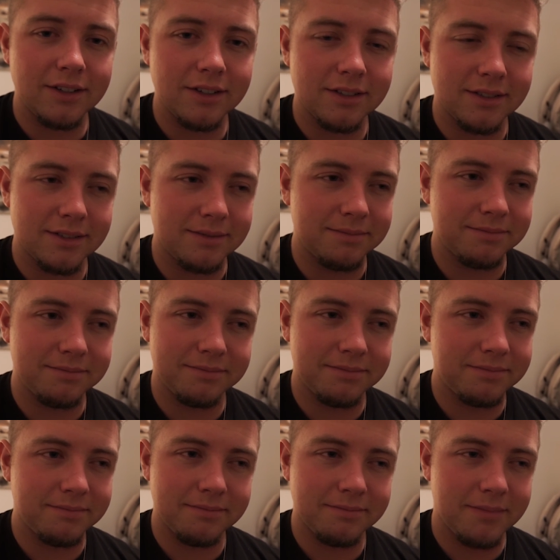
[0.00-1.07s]
Just
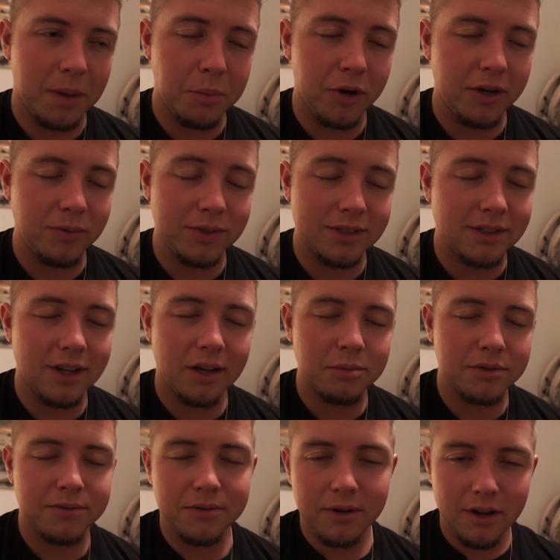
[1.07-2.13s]
my brain was done
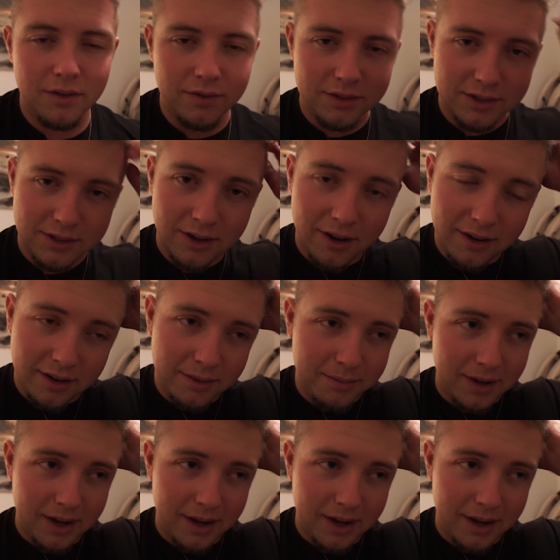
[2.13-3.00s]
before I even started.